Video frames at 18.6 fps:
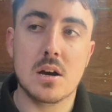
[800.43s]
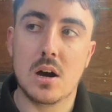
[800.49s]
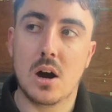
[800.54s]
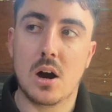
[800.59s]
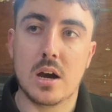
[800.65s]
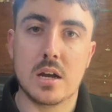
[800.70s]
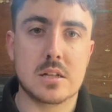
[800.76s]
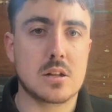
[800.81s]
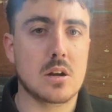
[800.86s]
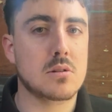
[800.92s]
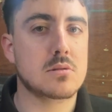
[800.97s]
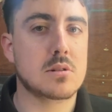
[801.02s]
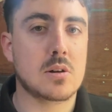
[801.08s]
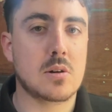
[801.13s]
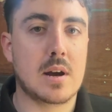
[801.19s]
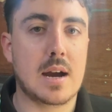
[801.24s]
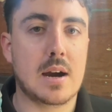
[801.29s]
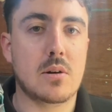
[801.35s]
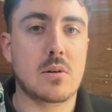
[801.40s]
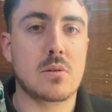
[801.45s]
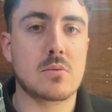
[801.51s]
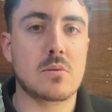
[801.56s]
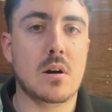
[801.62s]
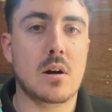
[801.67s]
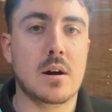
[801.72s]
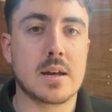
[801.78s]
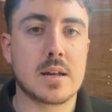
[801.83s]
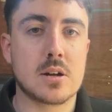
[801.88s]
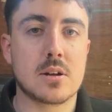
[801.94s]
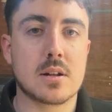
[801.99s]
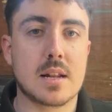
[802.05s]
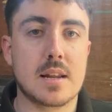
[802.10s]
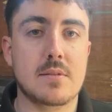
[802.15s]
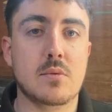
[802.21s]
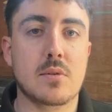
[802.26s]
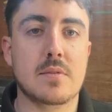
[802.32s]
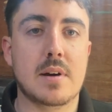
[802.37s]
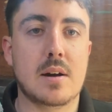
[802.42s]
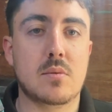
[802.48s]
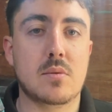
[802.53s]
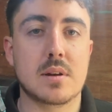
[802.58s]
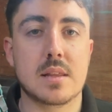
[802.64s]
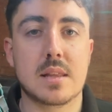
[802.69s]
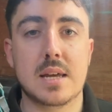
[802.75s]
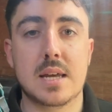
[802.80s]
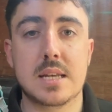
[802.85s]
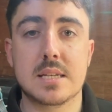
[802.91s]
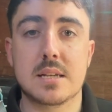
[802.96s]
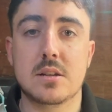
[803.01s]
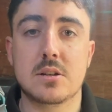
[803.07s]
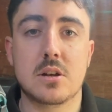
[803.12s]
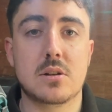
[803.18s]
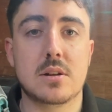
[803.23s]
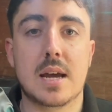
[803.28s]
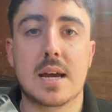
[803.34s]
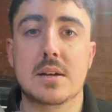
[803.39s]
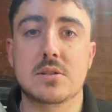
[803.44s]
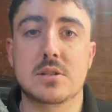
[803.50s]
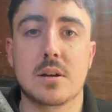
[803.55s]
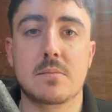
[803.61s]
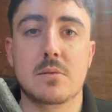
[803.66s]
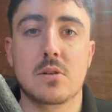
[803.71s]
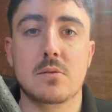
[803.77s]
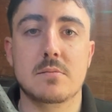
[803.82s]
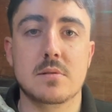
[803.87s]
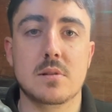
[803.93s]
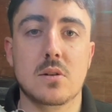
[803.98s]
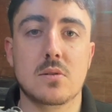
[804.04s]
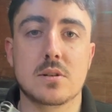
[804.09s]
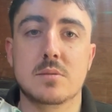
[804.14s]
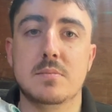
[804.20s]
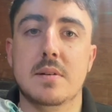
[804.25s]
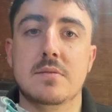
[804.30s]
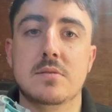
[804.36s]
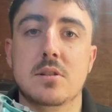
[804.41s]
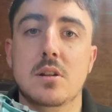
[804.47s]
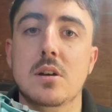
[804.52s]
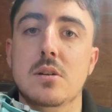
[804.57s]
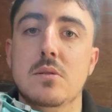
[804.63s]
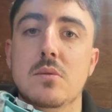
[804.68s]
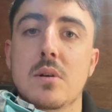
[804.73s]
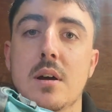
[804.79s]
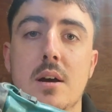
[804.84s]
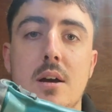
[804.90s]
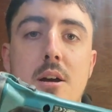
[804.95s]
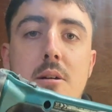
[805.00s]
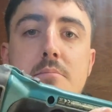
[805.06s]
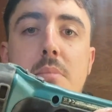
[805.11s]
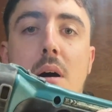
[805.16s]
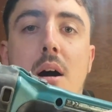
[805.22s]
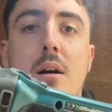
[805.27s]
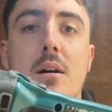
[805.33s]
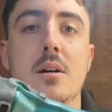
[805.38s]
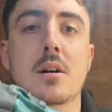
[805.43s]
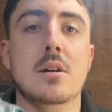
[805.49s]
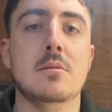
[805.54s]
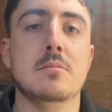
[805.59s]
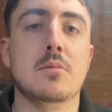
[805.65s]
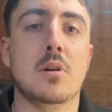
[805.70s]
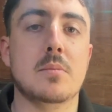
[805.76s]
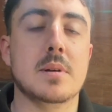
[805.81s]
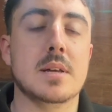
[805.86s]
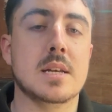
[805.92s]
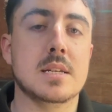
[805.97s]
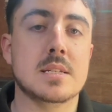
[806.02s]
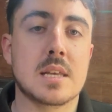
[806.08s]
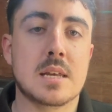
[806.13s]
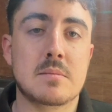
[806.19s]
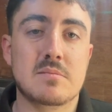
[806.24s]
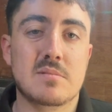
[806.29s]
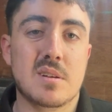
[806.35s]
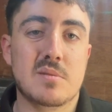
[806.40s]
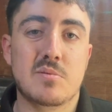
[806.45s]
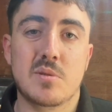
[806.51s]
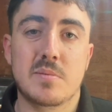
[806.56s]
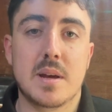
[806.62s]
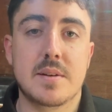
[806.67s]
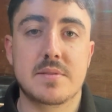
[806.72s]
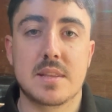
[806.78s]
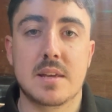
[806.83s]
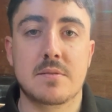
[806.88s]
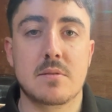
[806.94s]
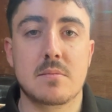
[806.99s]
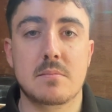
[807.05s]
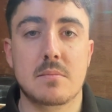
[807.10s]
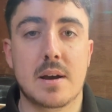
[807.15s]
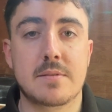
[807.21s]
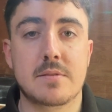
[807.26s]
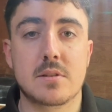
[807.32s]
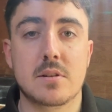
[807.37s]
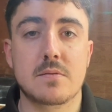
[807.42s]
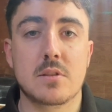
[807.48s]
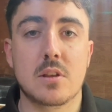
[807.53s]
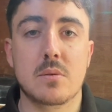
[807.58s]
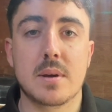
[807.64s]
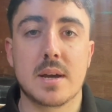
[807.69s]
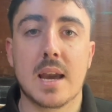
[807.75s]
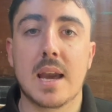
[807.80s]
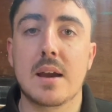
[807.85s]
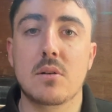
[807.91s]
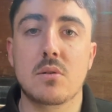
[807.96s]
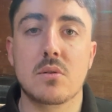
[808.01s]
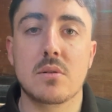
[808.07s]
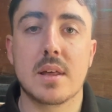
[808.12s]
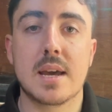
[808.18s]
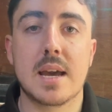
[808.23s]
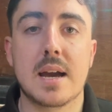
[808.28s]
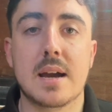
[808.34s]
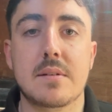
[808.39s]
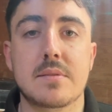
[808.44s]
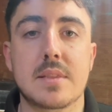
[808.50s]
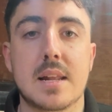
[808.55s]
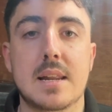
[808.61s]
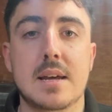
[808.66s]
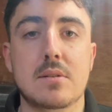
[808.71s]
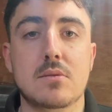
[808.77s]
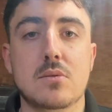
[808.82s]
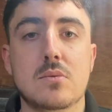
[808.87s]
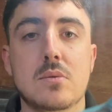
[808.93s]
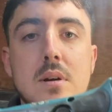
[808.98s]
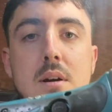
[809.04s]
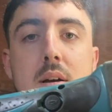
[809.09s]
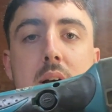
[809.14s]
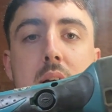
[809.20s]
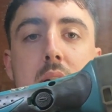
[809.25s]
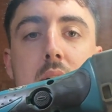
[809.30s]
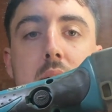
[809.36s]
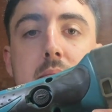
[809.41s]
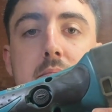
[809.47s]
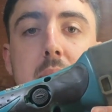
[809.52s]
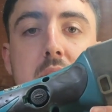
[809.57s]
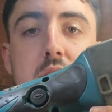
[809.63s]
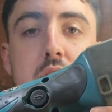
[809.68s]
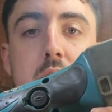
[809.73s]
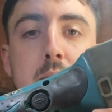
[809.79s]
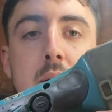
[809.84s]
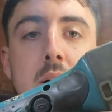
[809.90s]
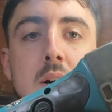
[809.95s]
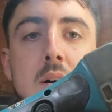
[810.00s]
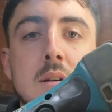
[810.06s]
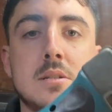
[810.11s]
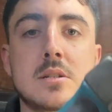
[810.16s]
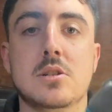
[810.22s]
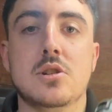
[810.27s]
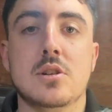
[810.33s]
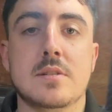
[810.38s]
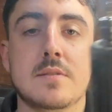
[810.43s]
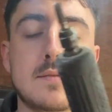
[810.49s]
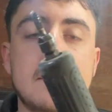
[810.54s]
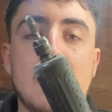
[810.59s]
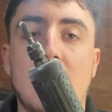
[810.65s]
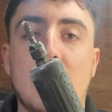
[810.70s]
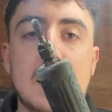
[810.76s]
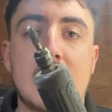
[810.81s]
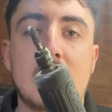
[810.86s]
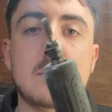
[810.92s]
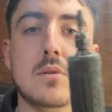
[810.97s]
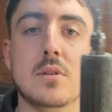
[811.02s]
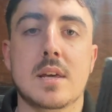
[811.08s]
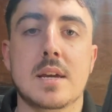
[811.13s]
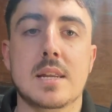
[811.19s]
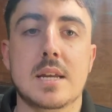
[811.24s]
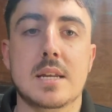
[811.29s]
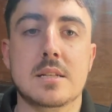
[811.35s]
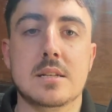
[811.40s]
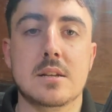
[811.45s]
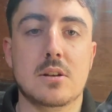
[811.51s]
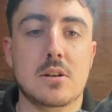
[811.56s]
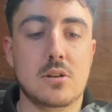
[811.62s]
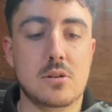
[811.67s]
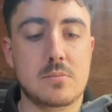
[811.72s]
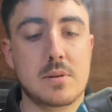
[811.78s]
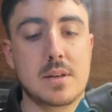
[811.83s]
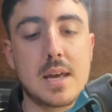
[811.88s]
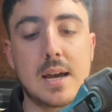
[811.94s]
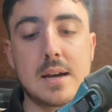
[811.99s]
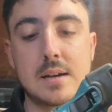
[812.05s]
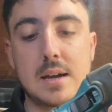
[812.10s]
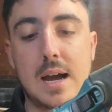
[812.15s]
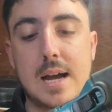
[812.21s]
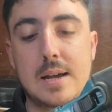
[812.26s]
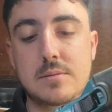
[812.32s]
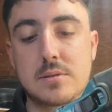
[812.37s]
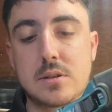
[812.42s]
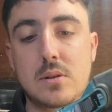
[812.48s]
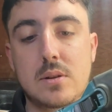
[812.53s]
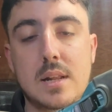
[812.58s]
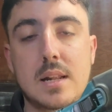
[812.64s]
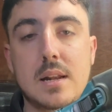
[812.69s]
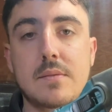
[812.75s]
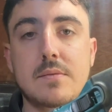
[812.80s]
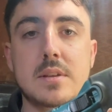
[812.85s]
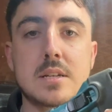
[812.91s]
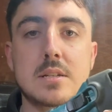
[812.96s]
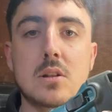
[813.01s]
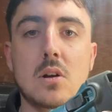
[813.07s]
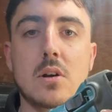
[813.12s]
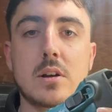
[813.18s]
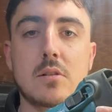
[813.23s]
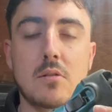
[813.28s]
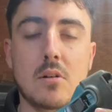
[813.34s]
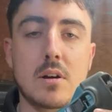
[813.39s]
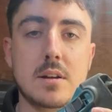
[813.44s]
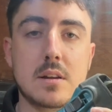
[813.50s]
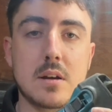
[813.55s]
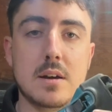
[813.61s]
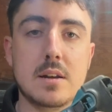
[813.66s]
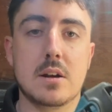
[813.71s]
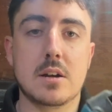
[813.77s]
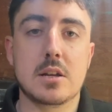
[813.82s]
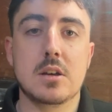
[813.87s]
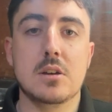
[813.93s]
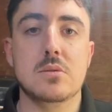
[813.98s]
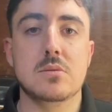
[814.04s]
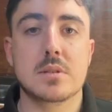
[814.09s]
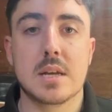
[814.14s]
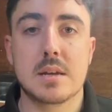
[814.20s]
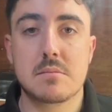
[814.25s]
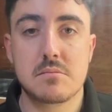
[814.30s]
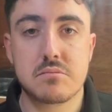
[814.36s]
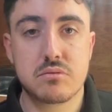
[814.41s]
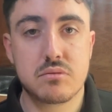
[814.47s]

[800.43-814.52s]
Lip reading: I don't know how I could live without one of these, and I don't know how some locksmiths do, but probably is they probably have a different method of doing it, or they have their little magi burrs to just file out what they need to do. But yeah, absolutely love this die grinder, and I use it